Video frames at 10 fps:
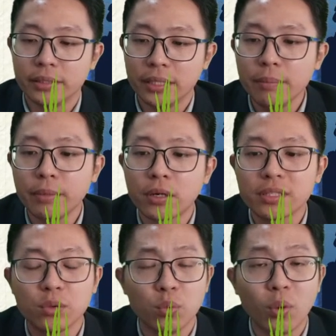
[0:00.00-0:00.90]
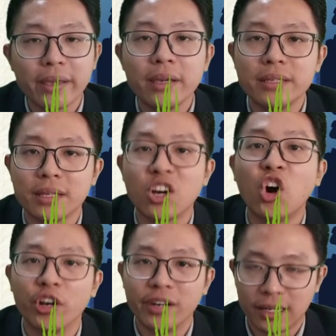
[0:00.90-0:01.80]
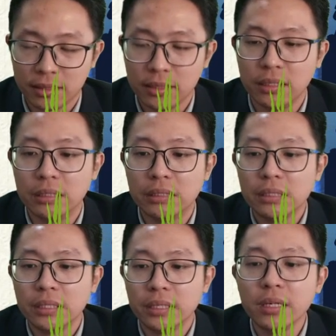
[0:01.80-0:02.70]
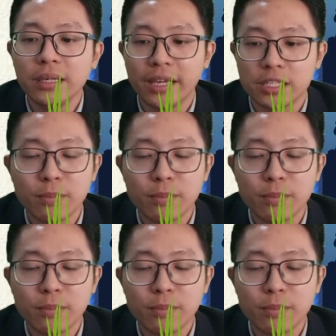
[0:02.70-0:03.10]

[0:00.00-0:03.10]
yeah, because the wire is a conductor. Yeah, it has